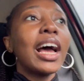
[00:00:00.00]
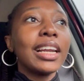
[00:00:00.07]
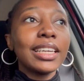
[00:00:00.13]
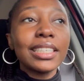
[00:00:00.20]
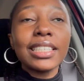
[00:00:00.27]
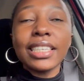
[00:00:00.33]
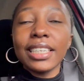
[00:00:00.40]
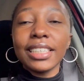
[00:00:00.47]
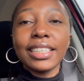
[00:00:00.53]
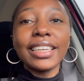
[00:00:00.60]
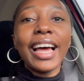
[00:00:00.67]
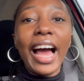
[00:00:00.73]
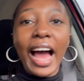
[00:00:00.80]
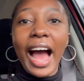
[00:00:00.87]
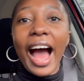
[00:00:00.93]
Listen,
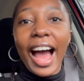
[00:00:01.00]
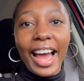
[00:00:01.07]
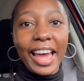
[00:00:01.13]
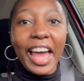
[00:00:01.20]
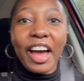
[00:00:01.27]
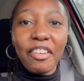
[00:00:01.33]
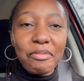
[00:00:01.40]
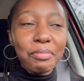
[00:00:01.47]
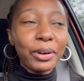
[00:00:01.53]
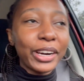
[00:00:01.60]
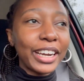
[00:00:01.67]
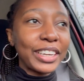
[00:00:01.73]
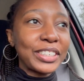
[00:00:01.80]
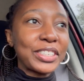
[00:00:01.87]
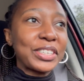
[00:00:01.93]
I have
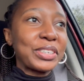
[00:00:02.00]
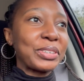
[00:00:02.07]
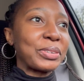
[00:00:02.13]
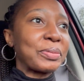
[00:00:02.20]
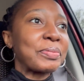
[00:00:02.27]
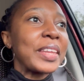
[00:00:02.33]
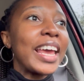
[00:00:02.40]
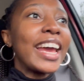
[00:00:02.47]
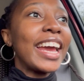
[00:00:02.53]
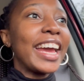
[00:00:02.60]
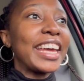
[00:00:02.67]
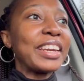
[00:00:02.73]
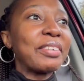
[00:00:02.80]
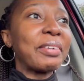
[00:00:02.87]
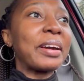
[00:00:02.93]
breakouts too.
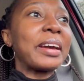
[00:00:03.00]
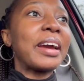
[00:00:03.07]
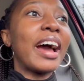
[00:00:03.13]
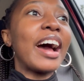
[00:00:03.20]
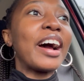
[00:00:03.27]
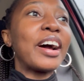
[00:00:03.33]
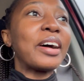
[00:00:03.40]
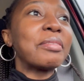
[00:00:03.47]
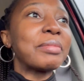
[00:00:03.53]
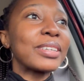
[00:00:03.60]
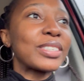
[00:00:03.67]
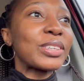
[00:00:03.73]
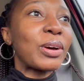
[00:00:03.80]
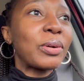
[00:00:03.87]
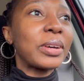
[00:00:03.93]
Anyway,
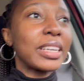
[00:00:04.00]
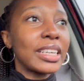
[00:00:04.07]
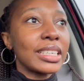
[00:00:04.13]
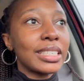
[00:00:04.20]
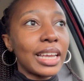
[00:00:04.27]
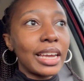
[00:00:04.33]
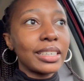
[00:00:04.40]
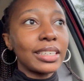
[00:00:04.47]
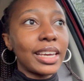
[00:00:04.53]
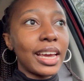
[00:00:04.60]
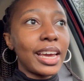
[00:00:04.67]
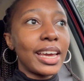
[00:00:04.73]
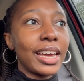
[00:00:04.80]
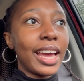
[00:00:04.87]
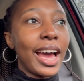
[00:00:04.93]
so it is
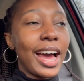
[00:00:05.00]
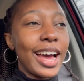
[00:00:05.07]
Sunday.